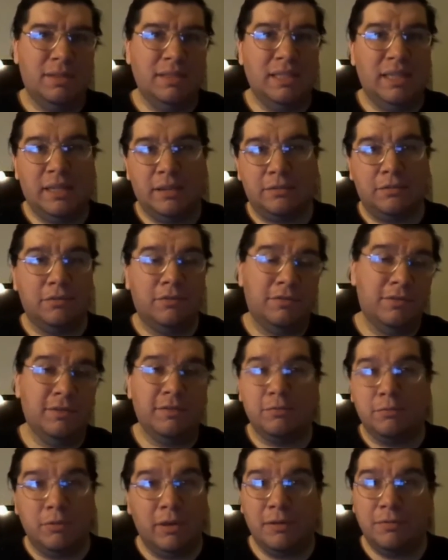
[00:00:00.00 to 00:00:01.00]
the
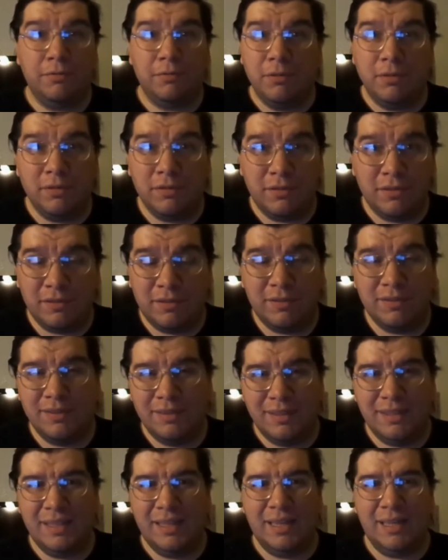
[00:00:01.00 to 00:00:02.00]
Exorcist
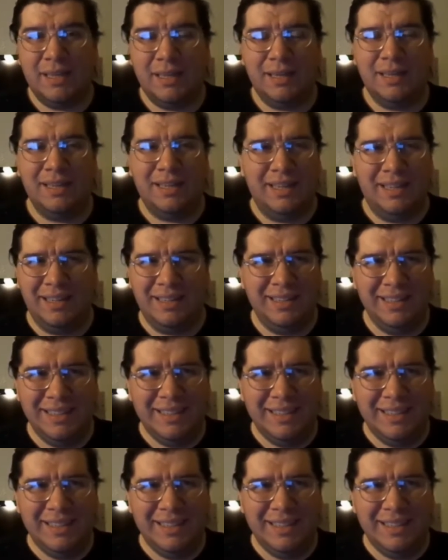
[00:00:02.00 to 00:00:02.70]
reference. Yeah.